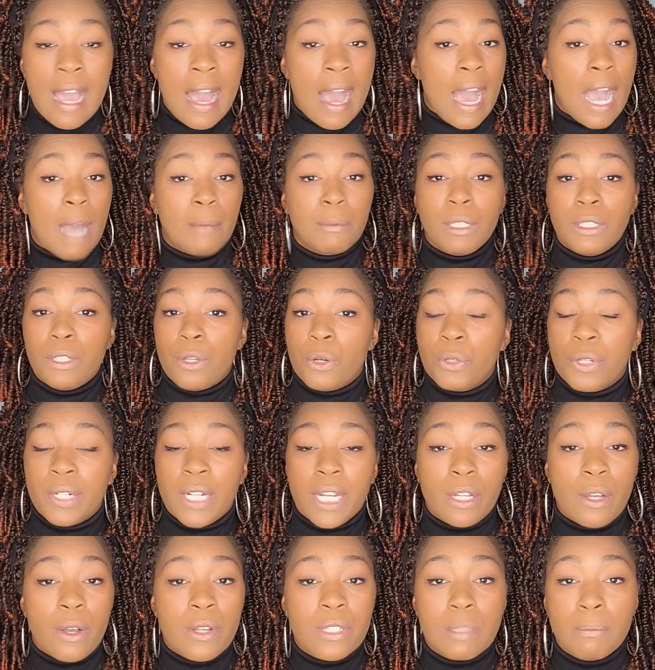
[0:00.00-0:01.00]
I'm the notary
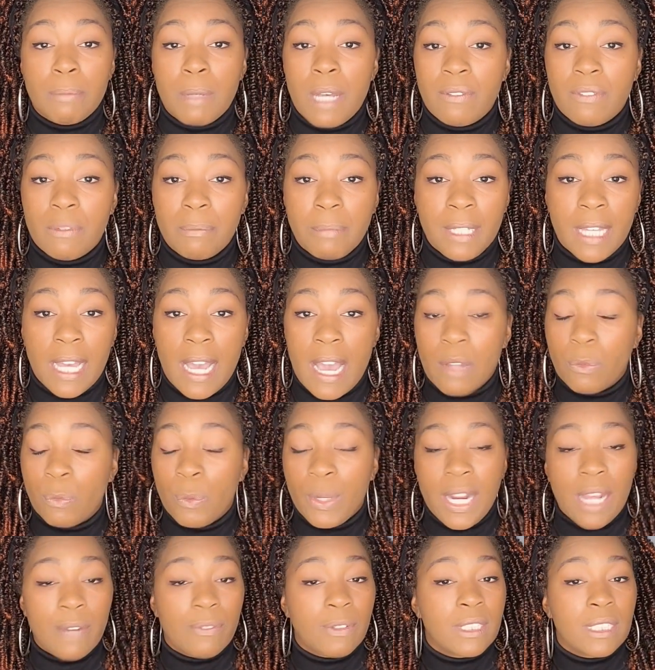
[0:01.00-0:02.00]
that goes above and beyond.
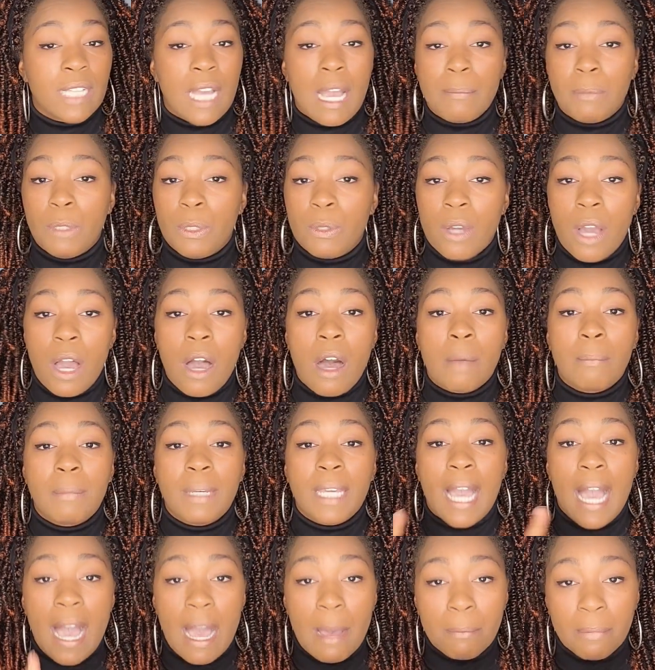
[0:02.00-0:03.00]
Whatever time you call
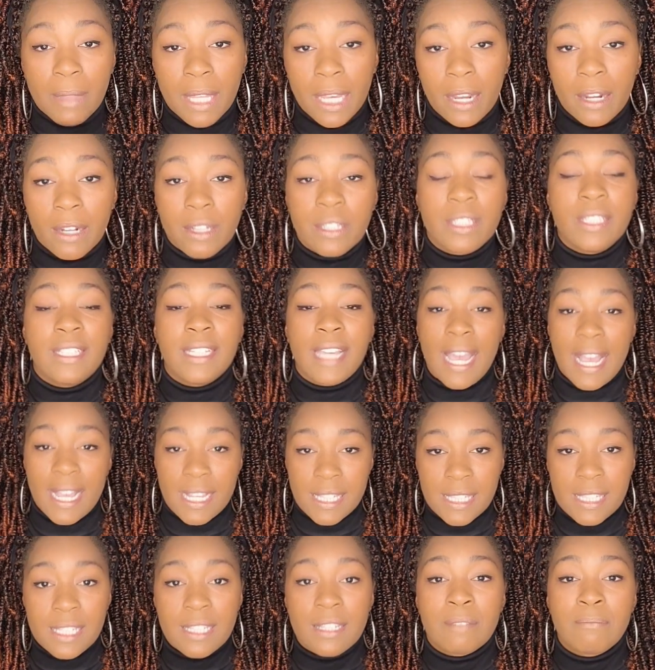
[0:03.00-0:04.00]
me, I'm there.
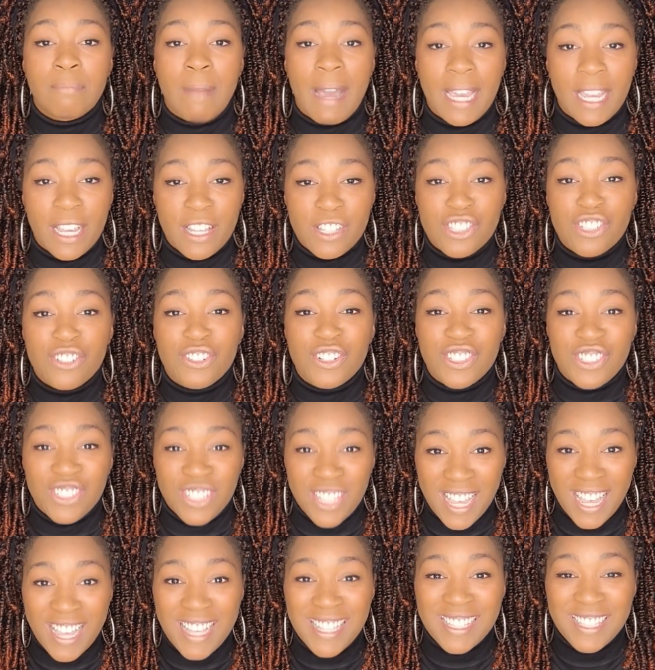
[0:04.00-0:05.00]
Yes, my answer is
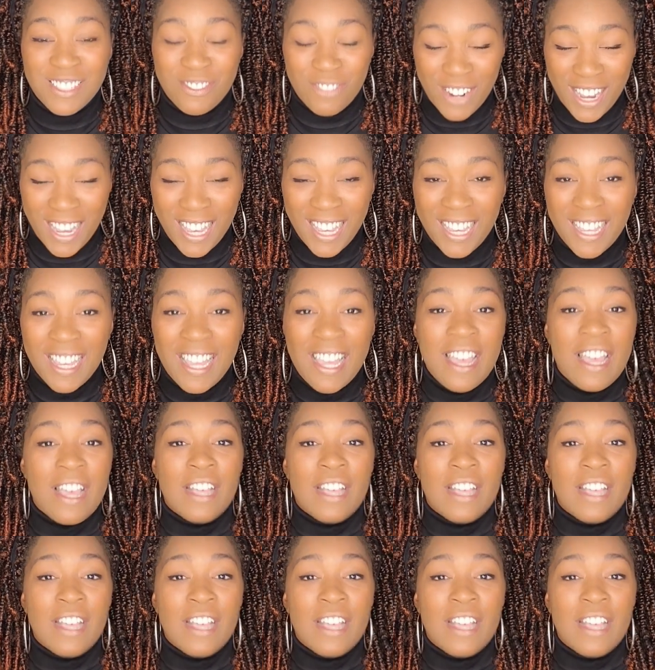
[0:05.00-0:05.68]
yes, right?